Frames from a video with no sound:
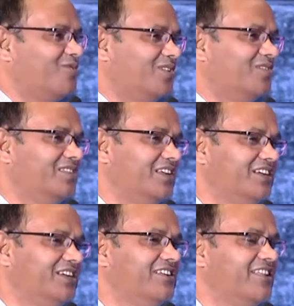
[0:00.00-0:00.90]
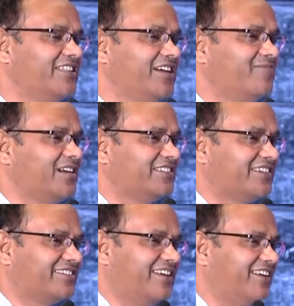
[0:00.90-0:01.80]
uh, diesel theft,
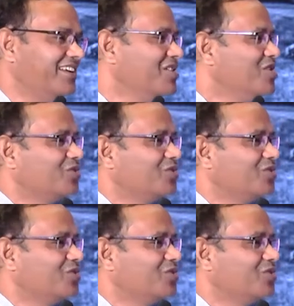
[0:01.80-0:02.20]
etc.